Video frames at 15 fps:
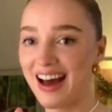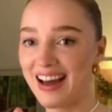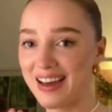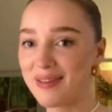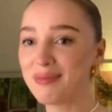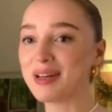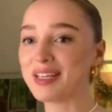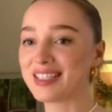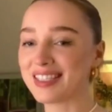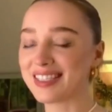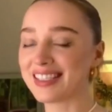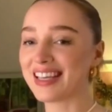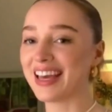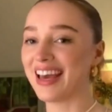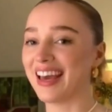Yeah,
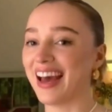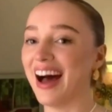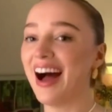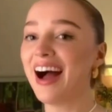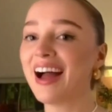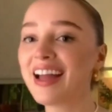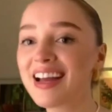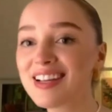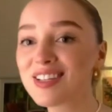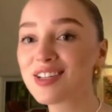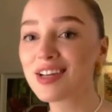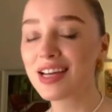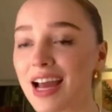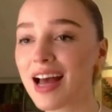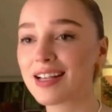
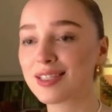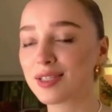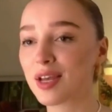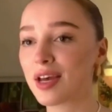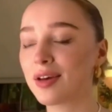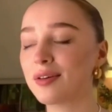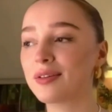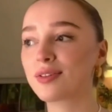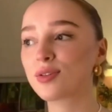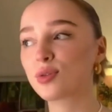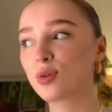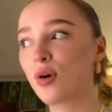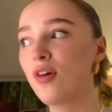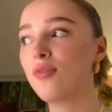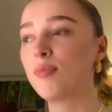I actually had
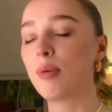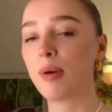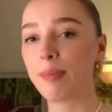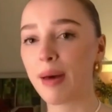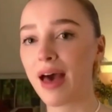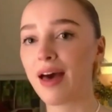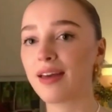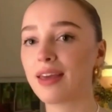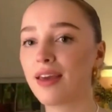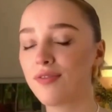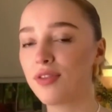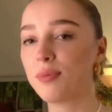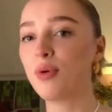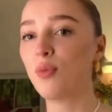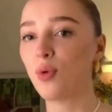to sort of
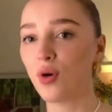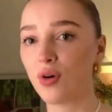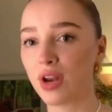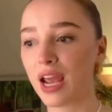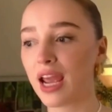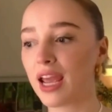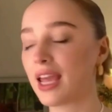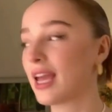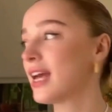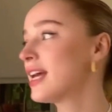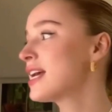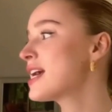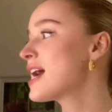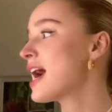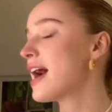give them a
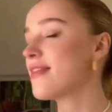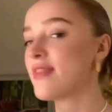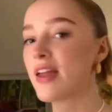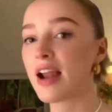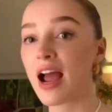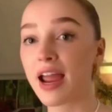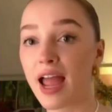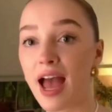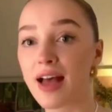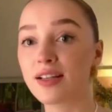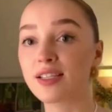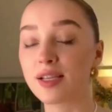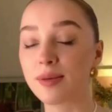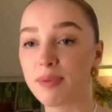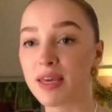warning, and
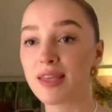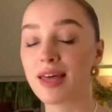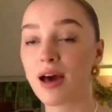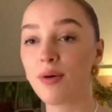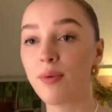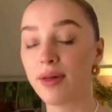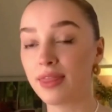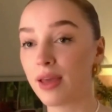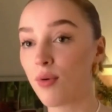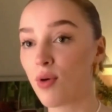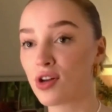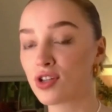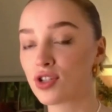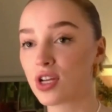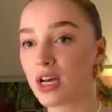then I had to be
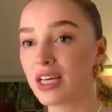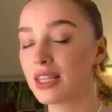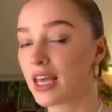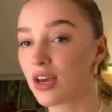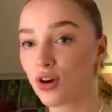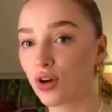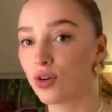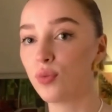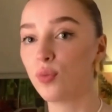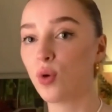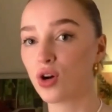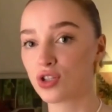there when they watched it.